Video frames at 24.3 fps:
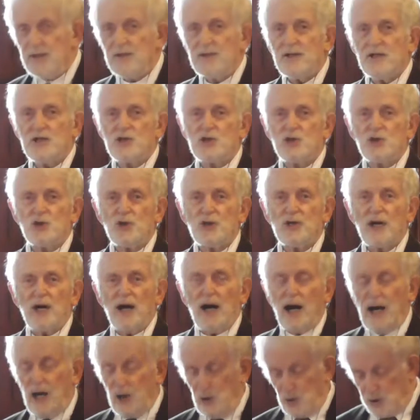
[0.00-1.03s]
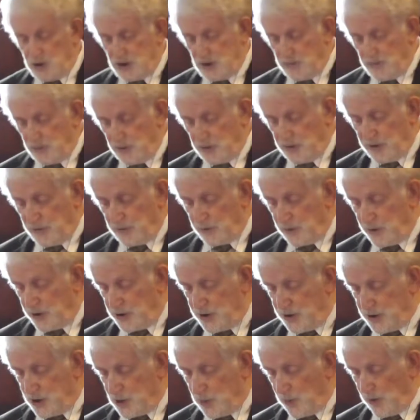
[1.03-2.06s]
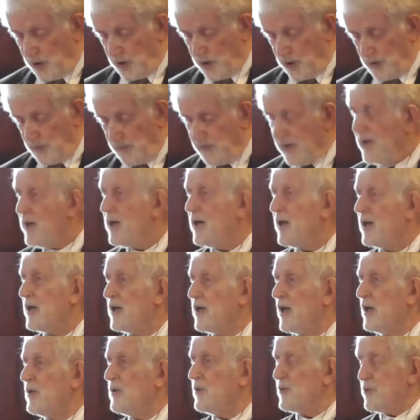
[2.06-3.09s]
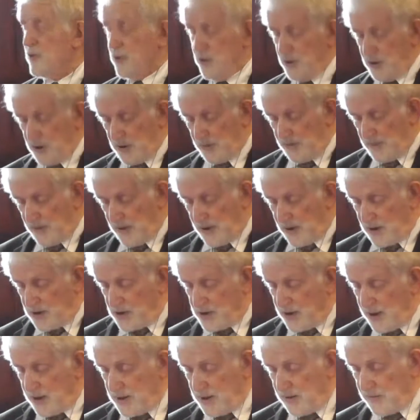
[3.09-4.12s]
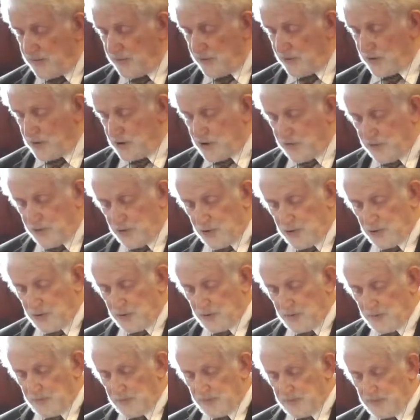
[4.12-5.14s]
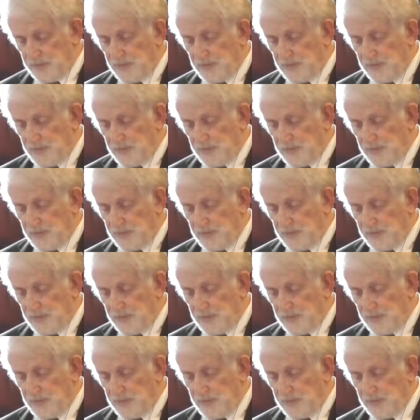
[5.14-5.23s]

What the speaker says: then surely I ought to build the bridge as well and go with her to Auntie Phil's funeral.